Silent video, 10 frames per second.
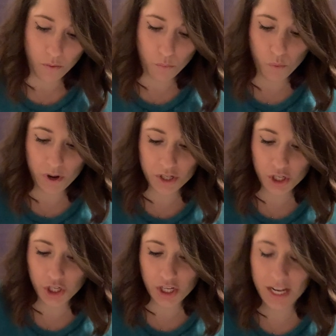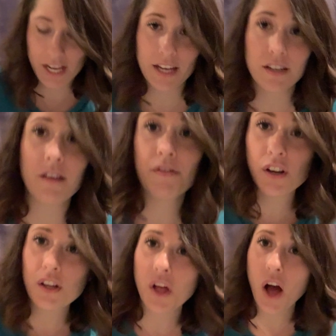which hand of the
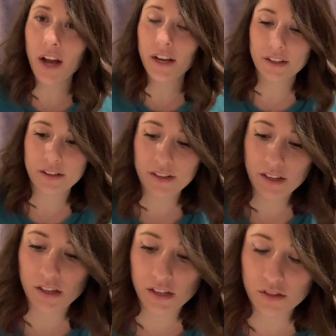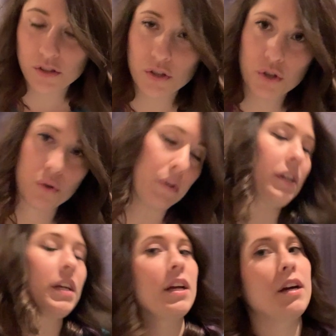clock is the short
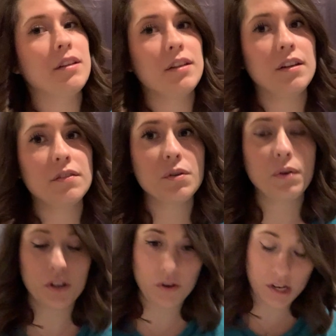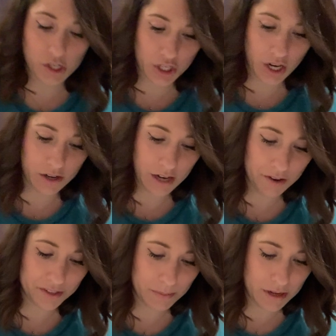hand. If you want to go ahead and shout it
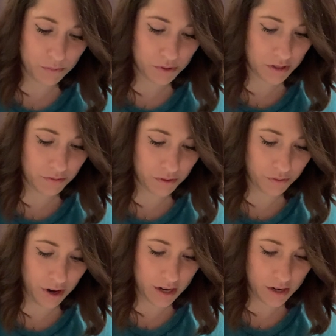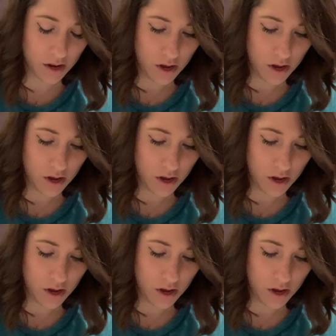out to me and we'll see if you're right.